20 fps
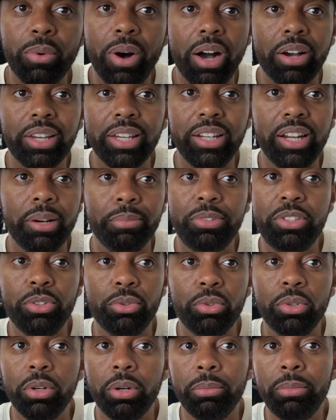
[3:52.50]
walking up
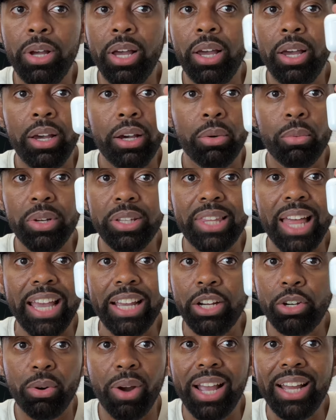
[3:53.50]
to them with
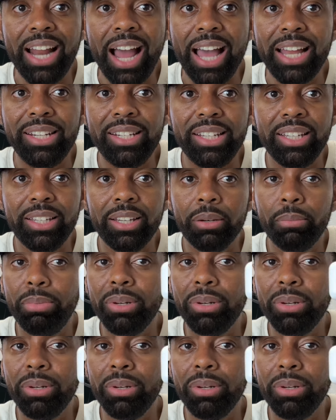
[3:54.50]
a great idea,